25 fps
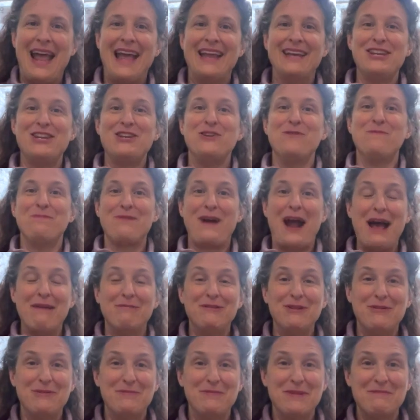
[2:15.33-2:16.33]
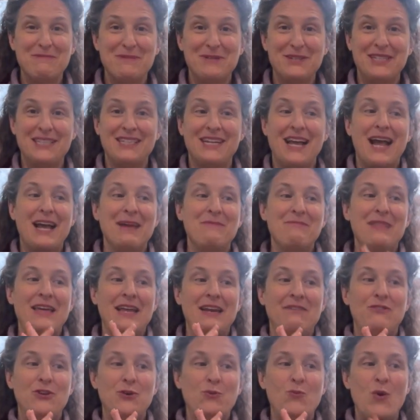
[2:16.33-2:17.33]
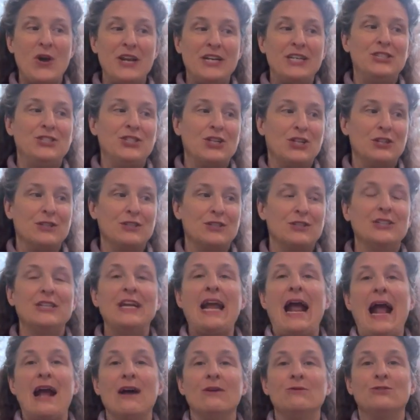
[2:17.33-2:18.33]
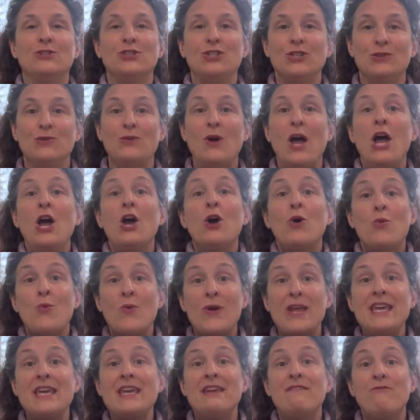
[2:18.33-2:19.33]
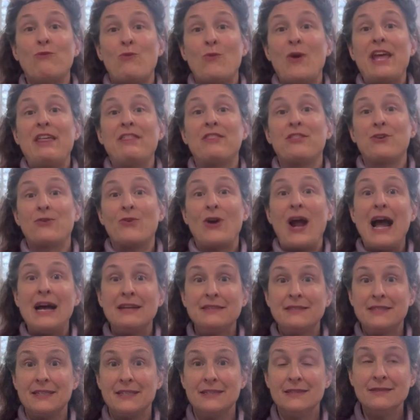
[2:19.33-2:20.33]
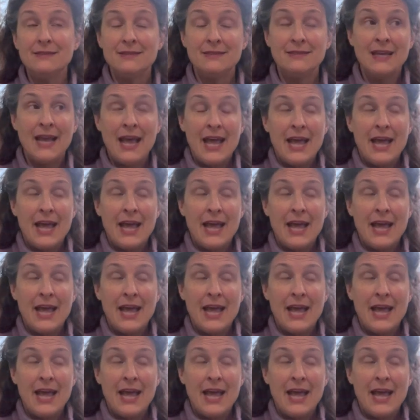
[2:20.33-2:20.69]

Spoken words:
And you probably remember a time that if you wanted to learn how to weave with grasses,